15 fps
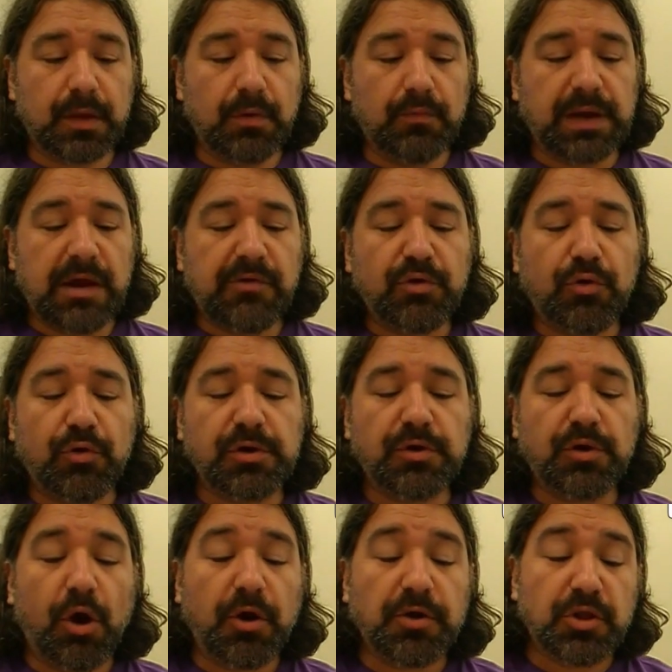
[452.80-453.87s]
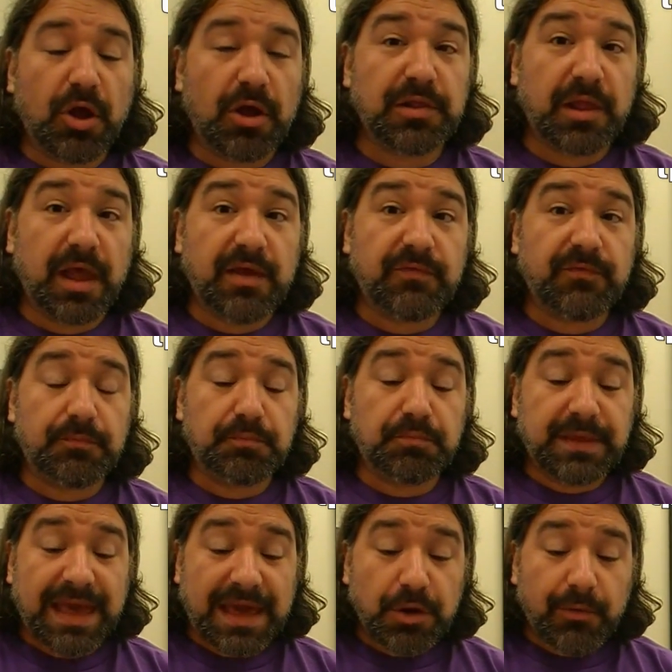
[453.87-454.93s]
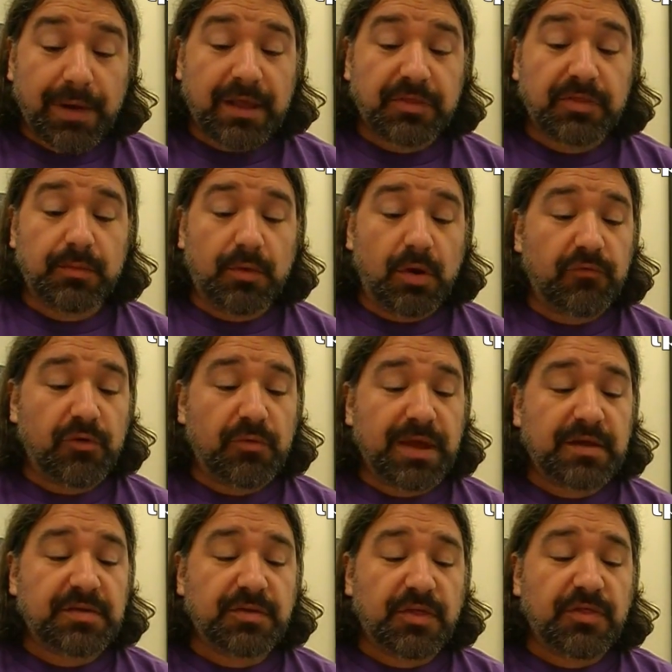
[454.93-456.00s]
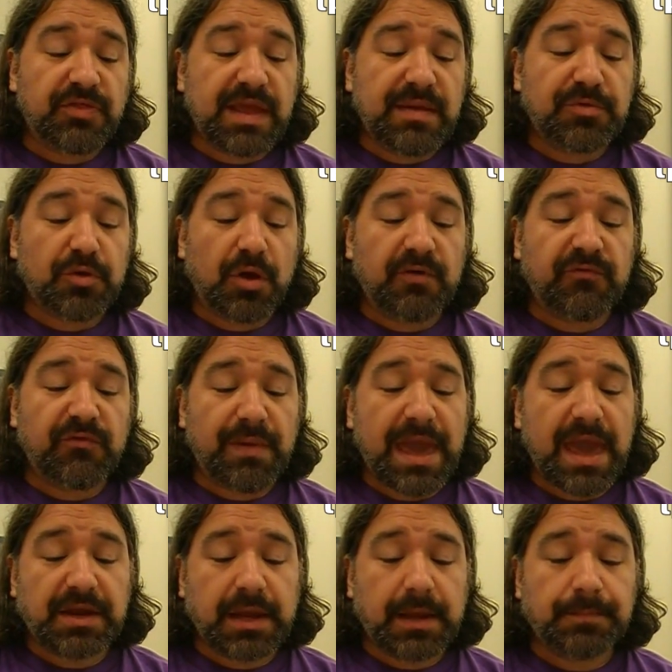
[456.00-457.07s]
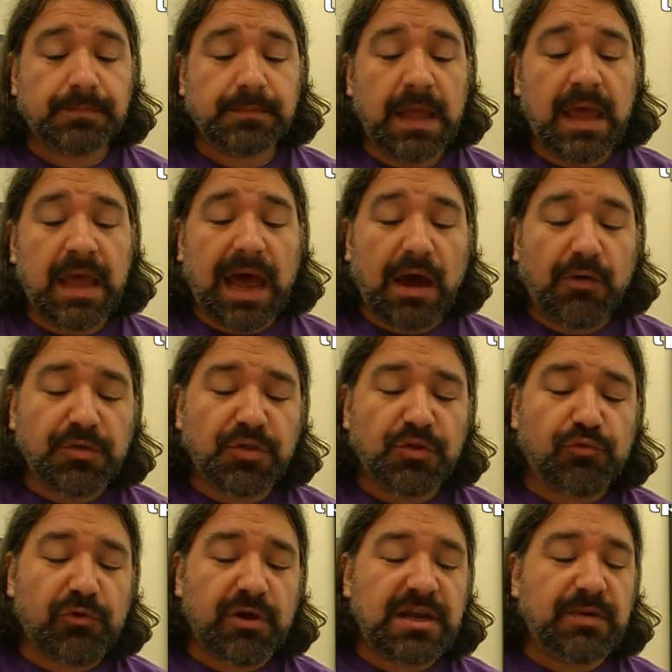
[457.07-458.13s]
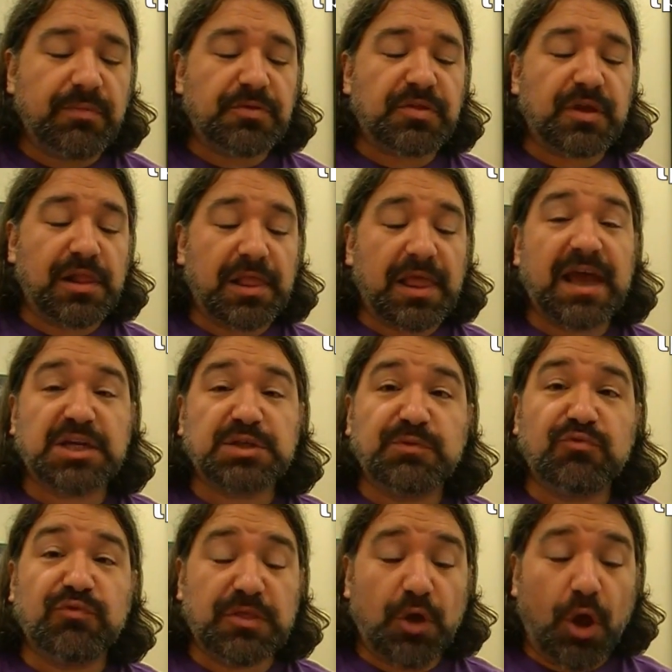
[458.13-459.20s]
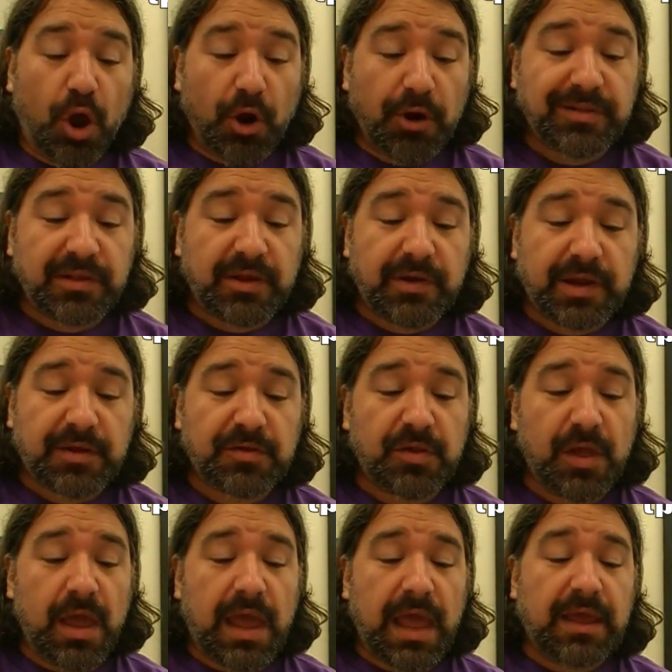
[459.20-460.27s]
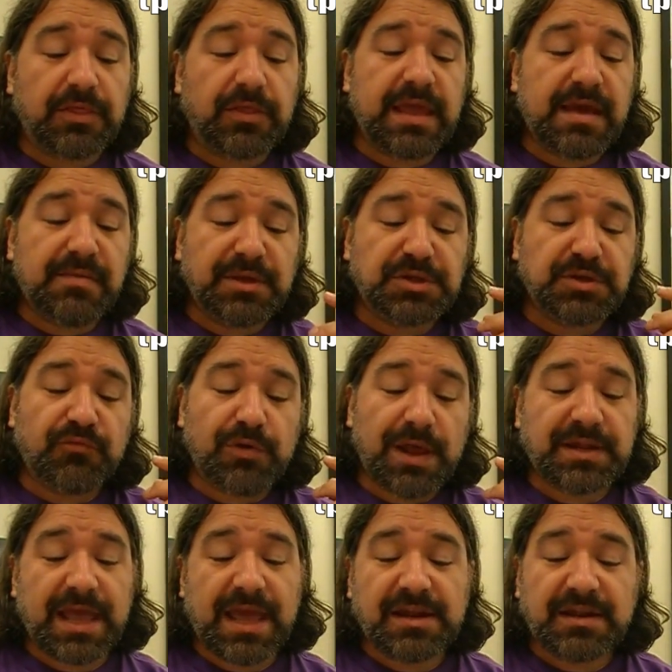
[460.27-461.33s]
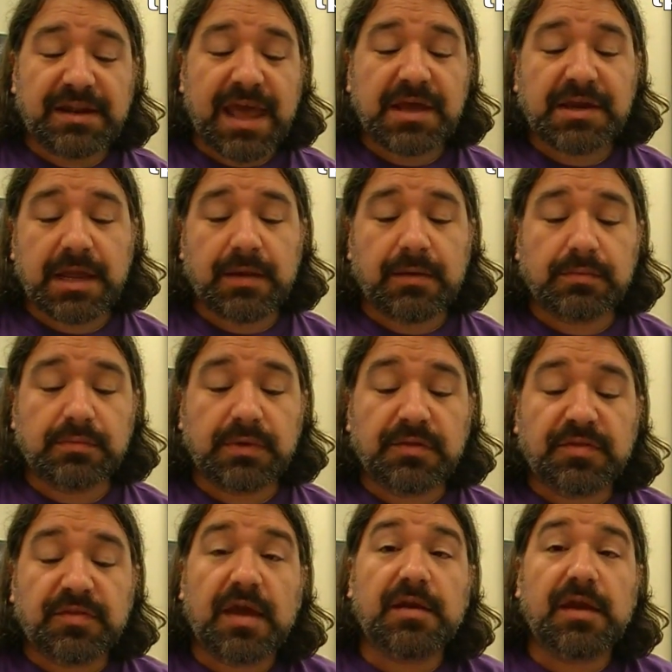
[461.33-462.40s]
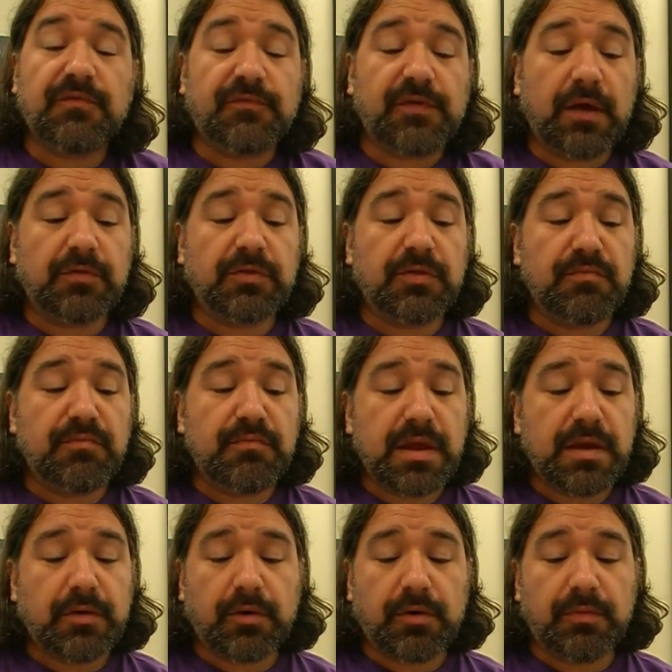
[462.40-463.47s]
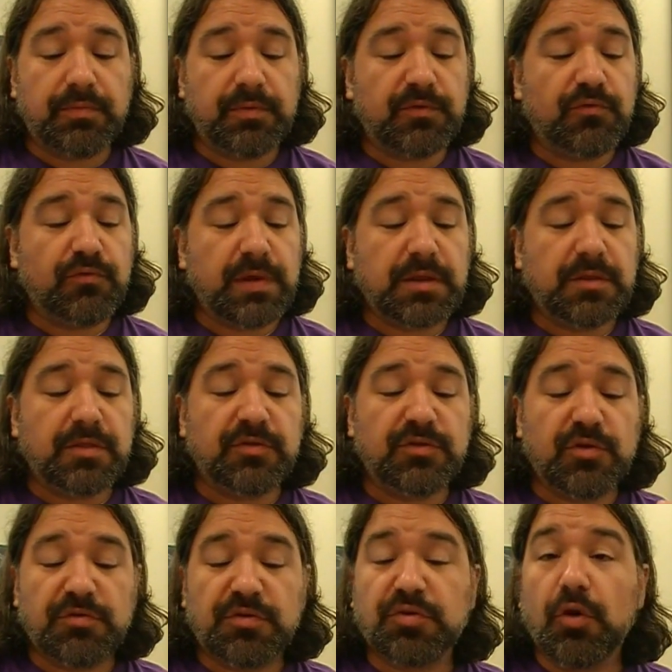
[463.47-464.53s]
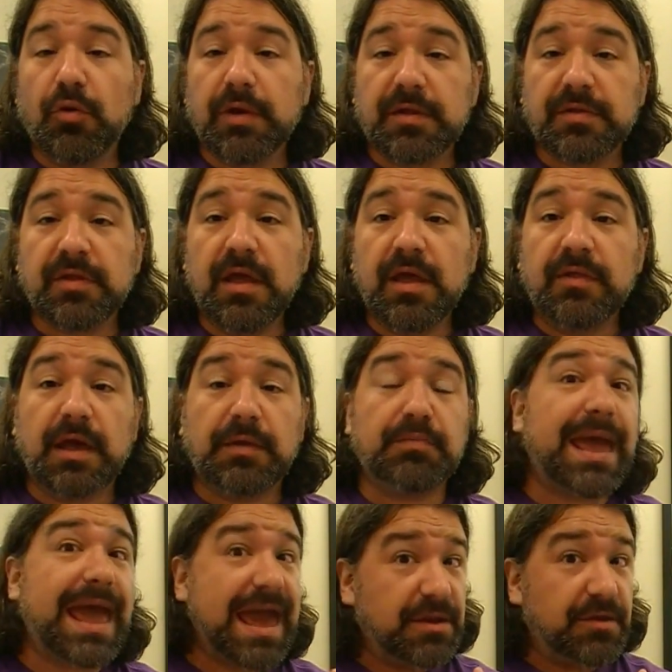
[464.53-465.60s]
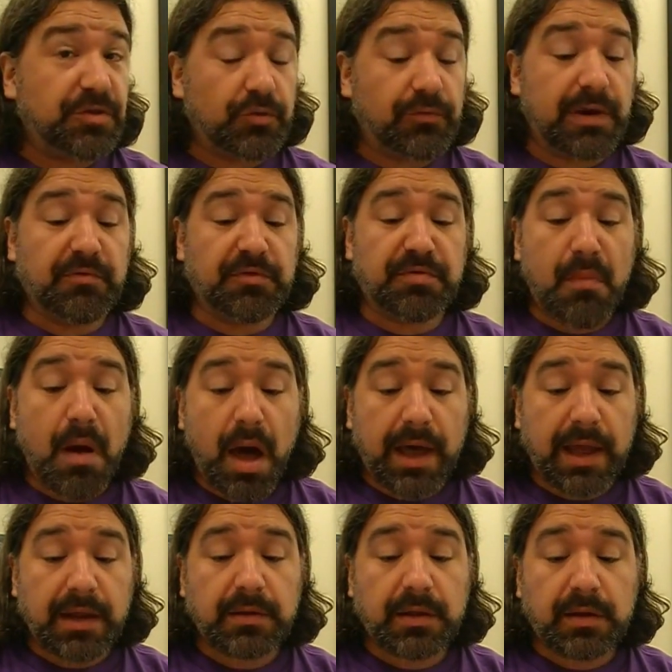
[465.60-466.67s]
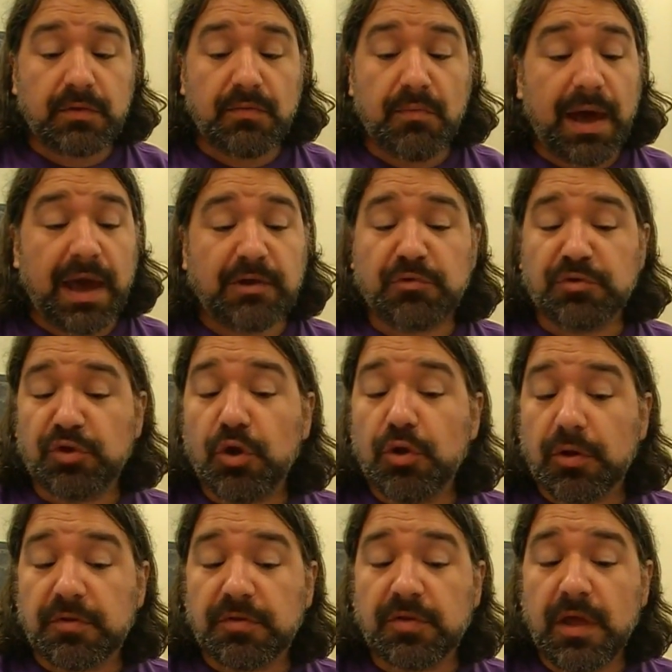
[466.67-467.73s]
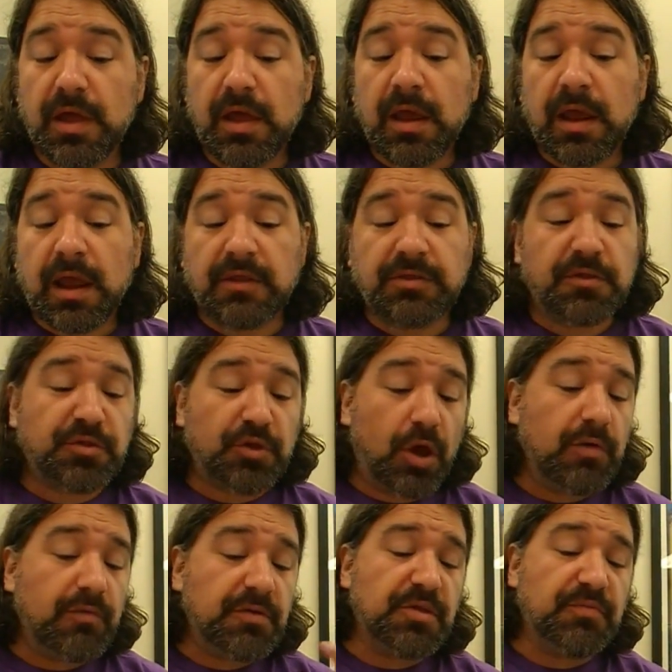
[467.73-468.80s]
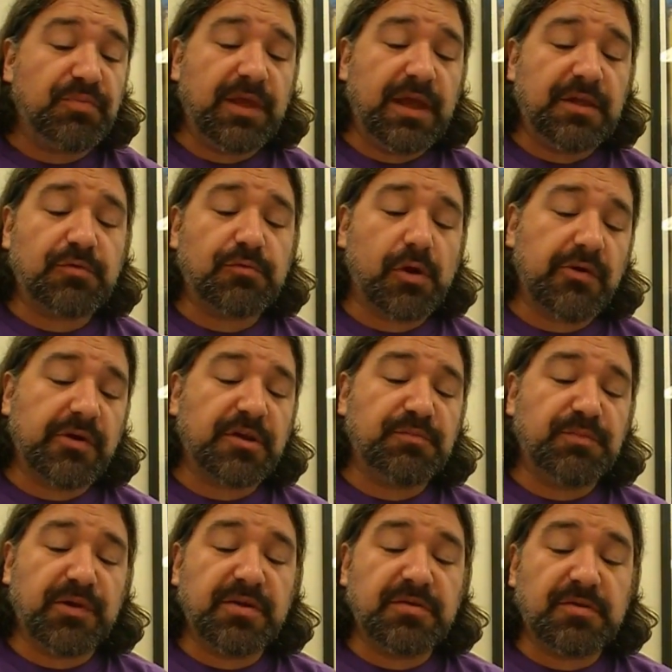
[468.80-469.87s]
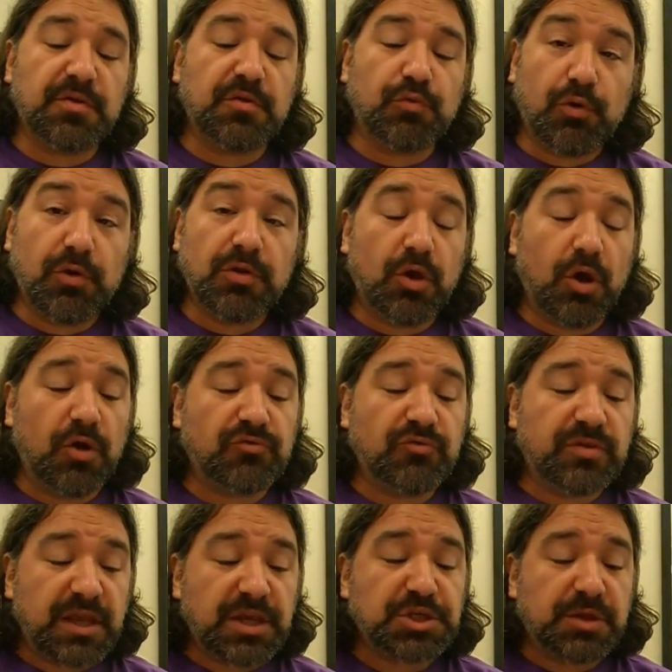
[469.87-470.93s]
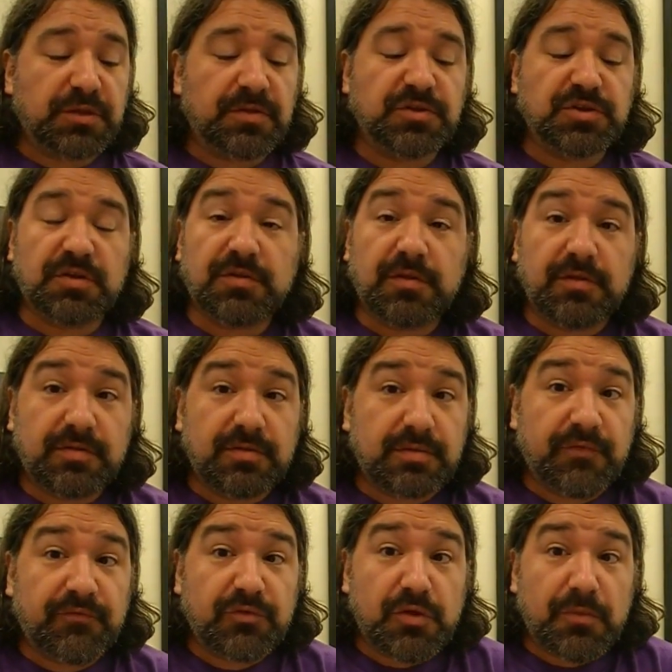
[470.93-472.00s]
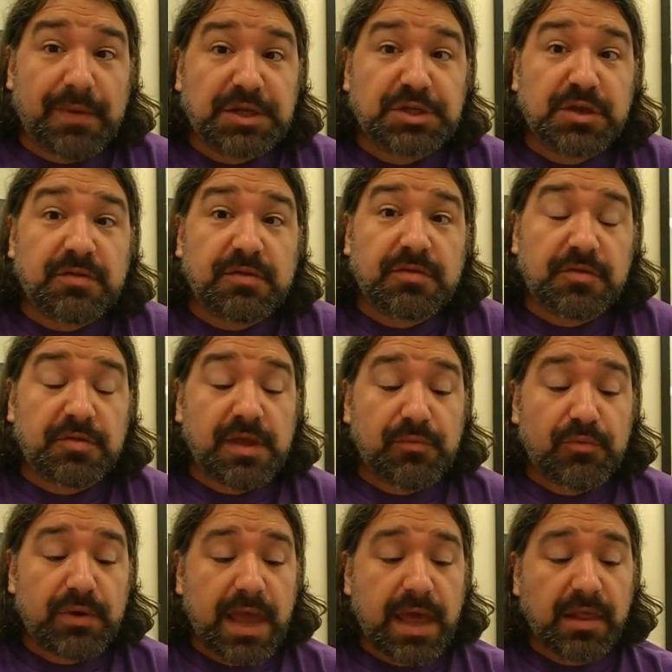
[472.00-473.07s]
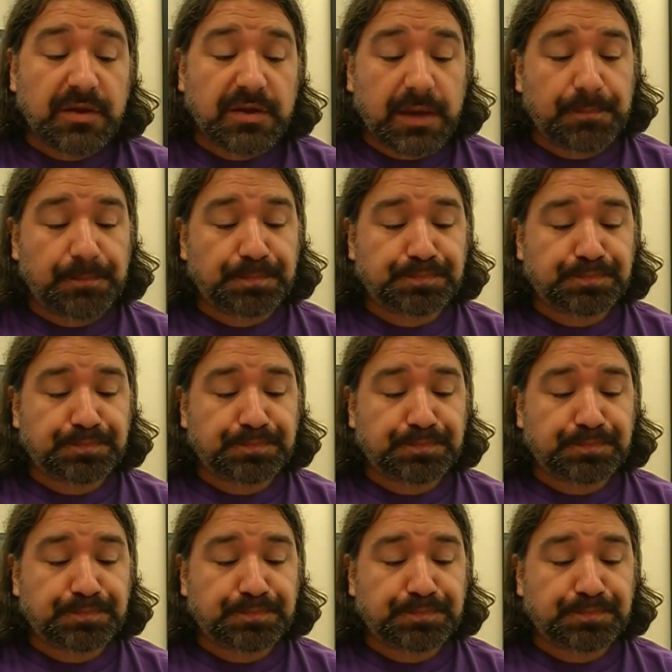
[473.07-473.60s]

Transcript: When I recorded Hard Knock Life, Ghetto Anthem, over a mix of the theme song from Annie, I wasn't worried about the clash between the hard lyrics and the image of red-headed Annie. Instead, I found the mirror between the two stories, that Annie's story was mine and mine was hers, and the song was the place where our experiences weren't contradictions, just different dimensions of the same reality.